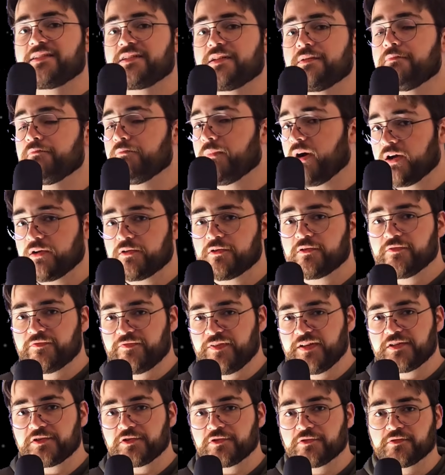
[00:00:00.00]
some modern
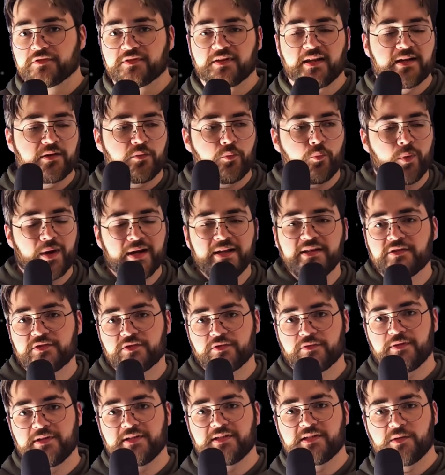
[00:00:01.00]
features like
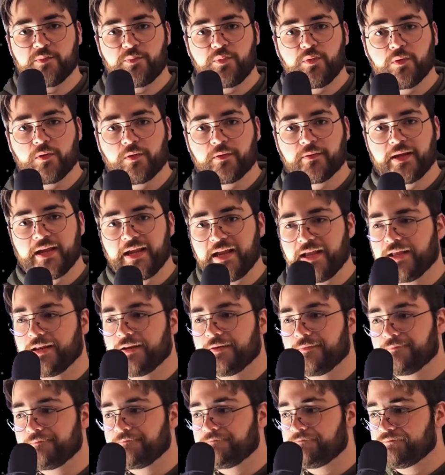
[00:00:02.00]
widescreen support
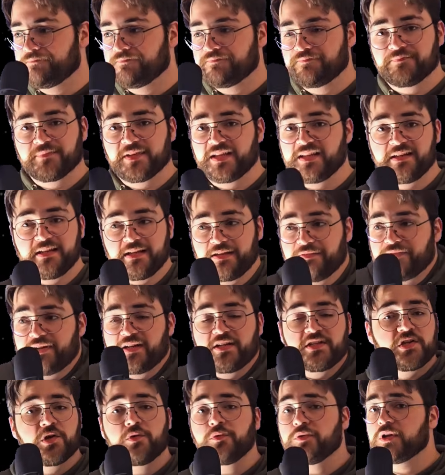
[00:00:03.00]
and even
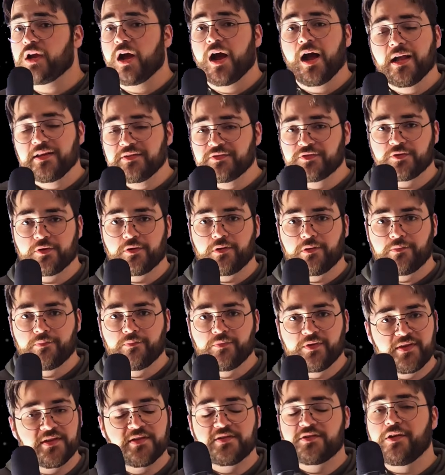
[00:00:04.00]
its own console
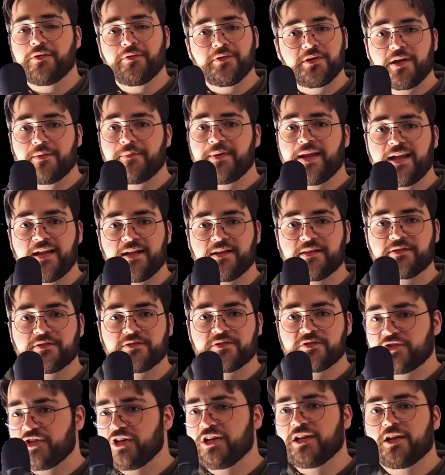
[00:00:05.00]
with its own commands.
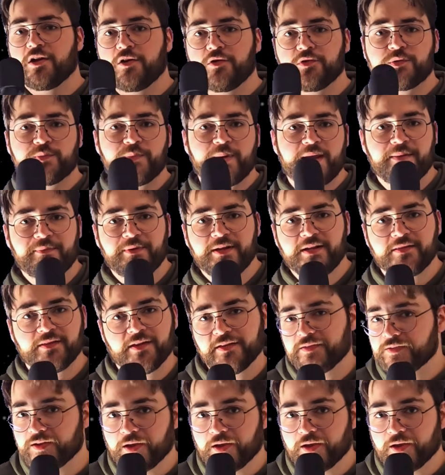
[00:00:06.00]
Cheat codes, baby, let's